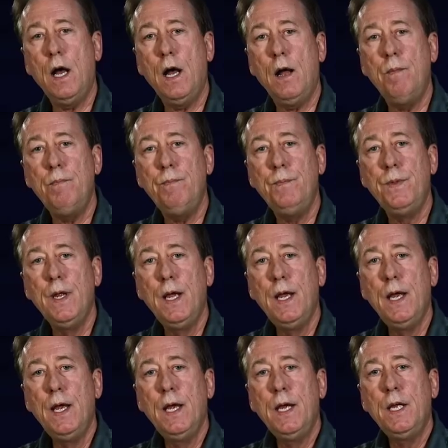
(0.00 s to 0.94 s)
um,
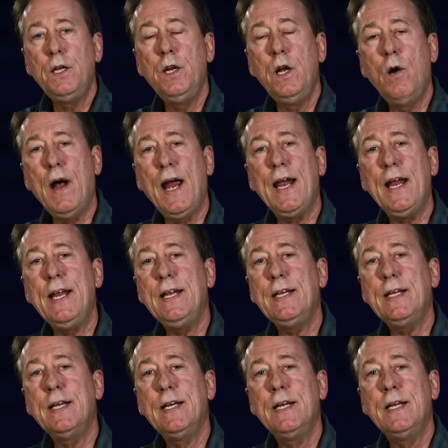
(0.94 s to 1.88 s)
you know, I
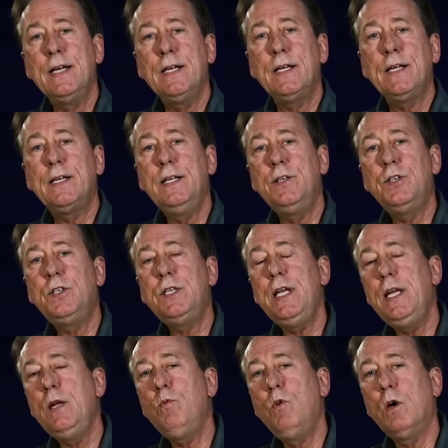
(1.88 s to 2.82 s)
could
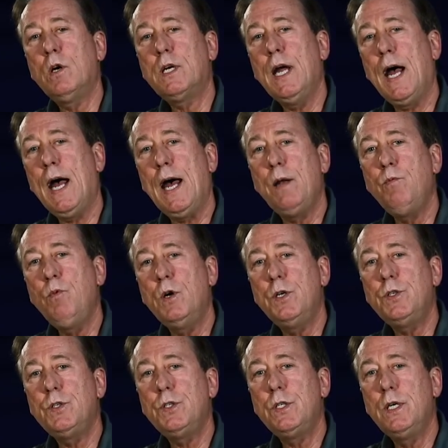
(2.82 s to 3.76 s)
see where God
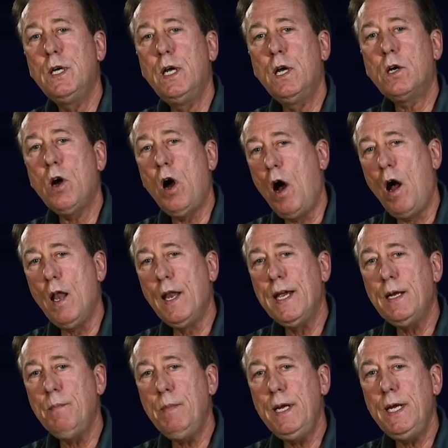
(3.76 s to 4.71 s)
was
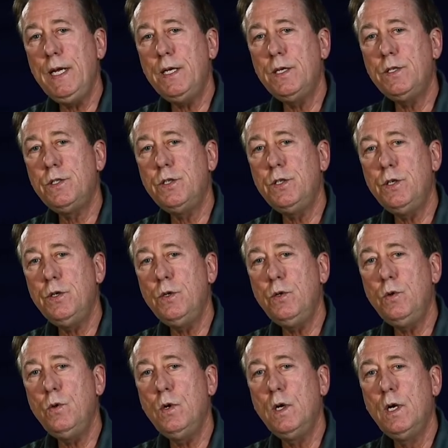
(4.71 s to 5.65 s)
calling me
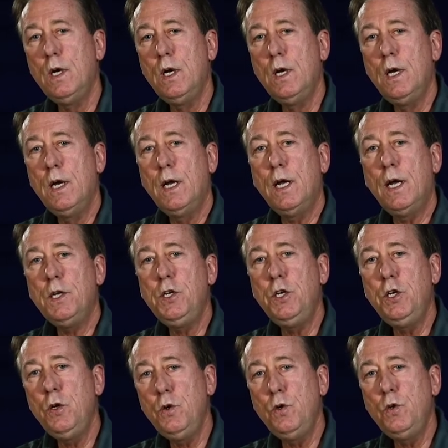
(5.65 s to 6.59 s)
to
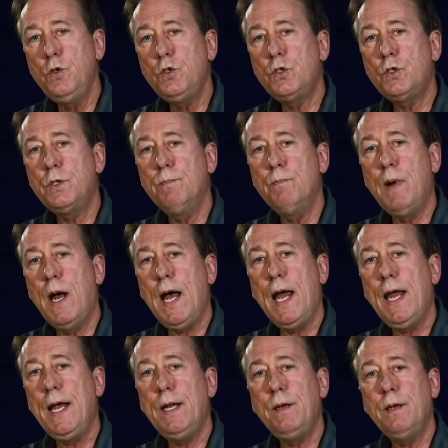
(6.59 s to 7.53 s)
use
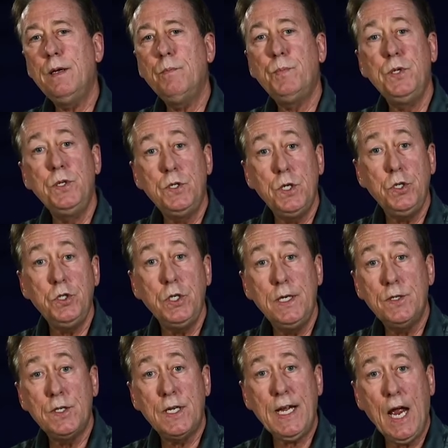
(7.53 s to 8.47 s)
my
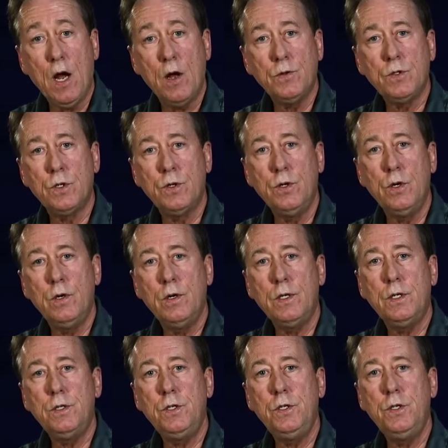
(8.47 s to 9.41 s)
position as a
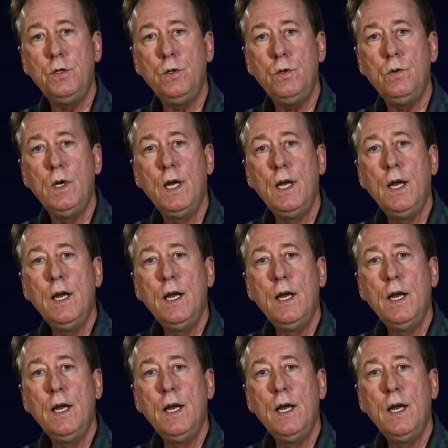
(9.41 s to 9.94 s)
counselor to